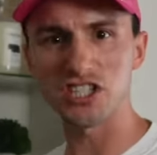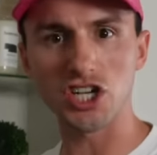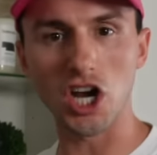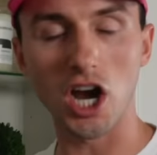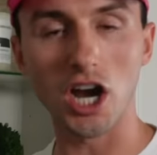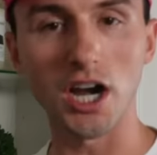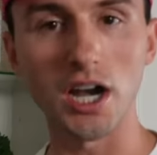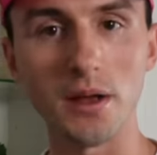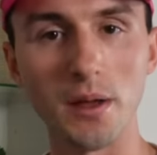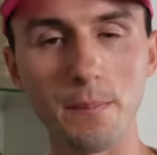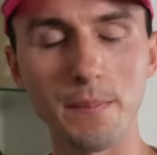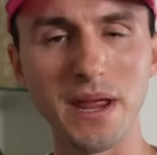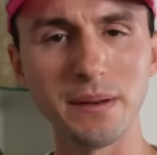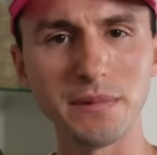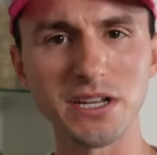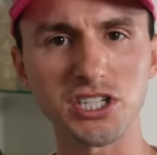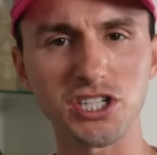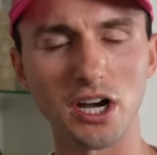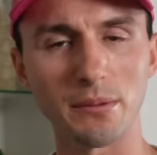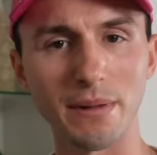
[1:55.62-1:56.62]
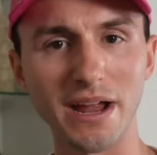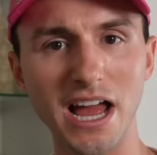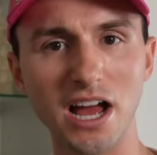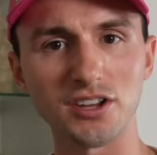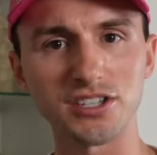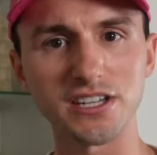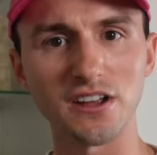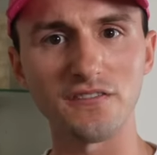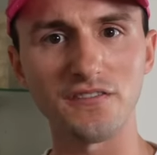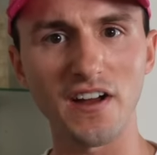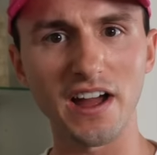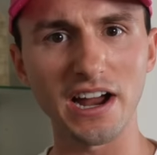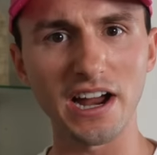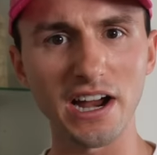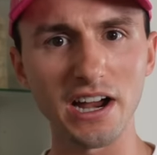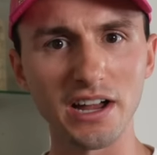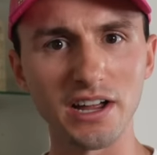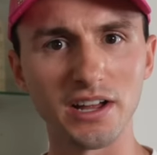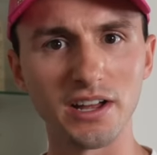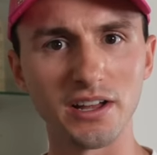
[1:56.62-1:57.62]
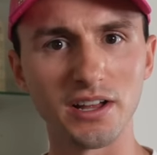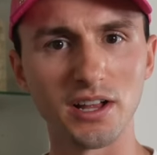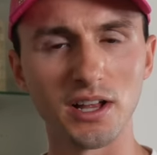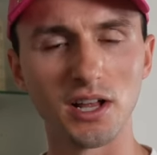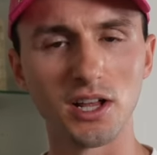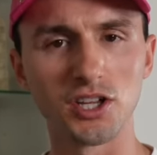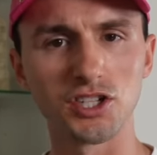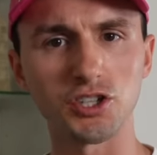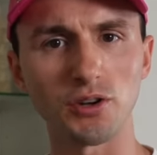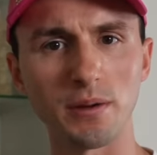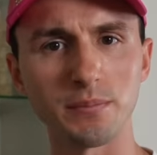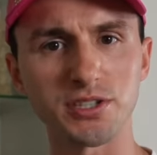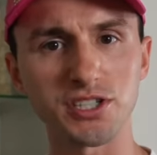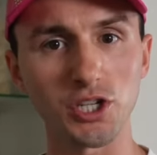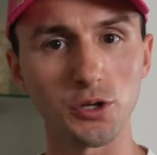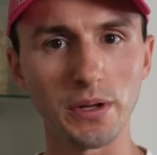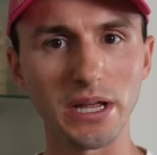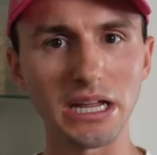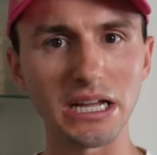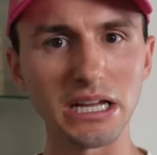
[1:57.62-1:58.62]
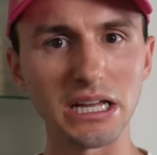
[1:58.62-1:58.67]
Star made me start my house on fire, so I'm suing?